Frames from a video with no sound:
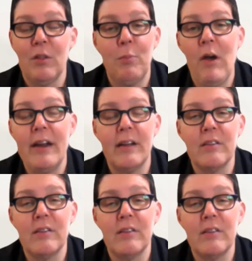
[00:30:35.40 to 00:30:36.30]
the
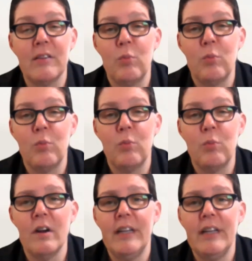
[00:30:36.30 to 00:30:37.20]
products were
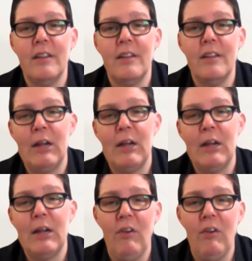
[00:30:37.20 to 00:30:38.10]
they're good, they're high
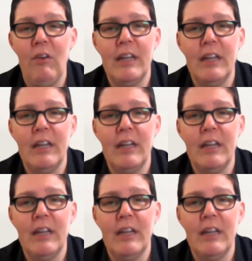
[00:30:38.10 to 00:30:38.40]
quality,